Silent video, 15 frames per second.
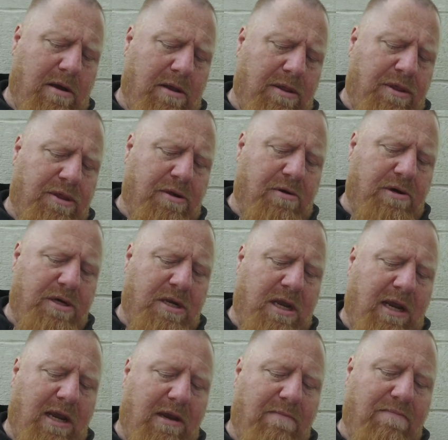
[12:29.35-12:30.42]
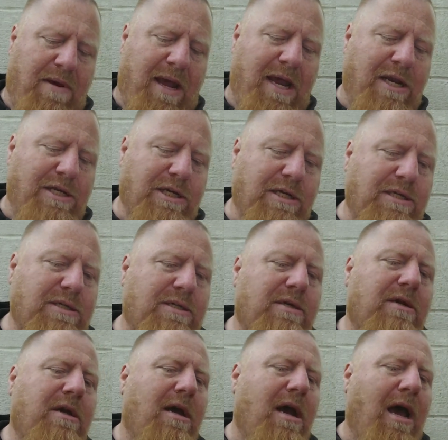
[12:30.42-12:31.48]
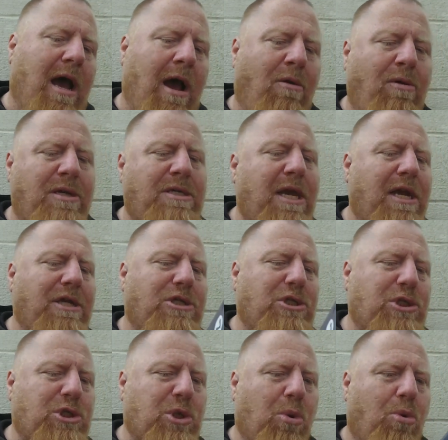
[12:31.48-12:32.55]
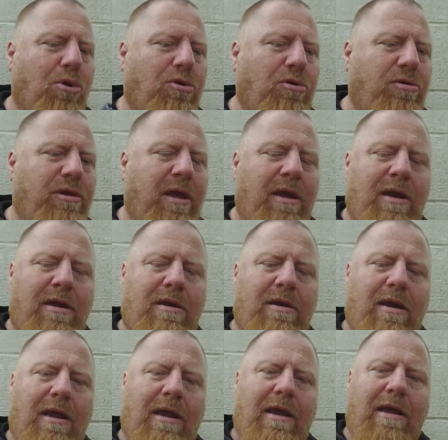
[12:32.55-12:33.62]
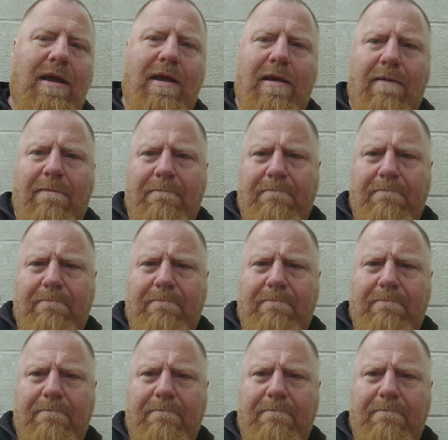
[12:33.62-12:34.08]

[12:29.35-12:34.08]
thirteen pages. I want to say it's shorter than a